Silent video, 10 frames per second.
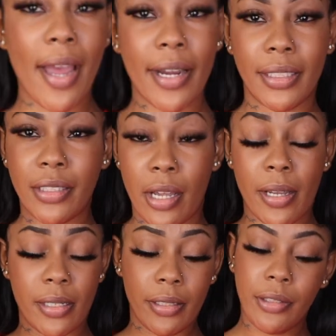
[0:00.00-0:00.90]
Alright y'all,
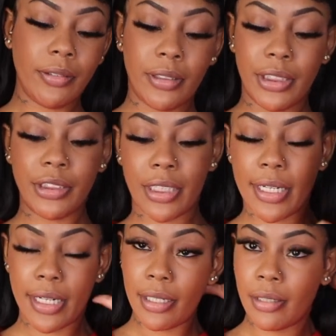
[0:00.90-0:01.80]
excuse this
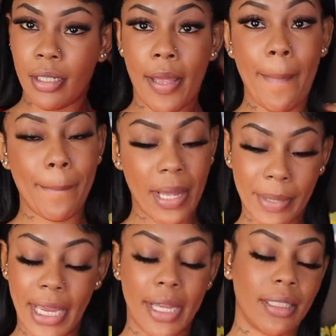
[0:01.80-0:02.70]
shirt.
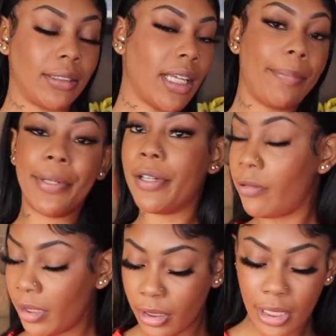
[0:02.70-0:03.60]
Mama had to stop and
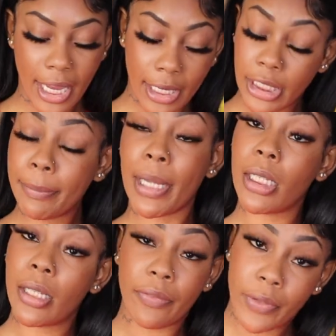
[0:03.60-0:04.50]
go eat. I had to eat my
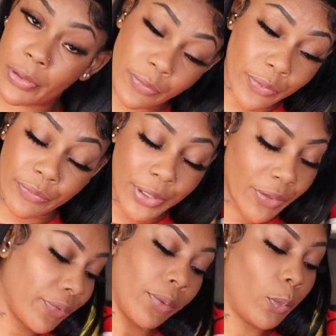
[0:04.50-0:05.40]
little faux
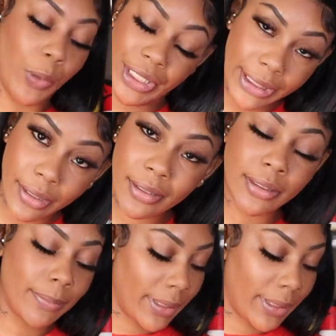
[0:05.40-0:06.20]
faux from Wendy's.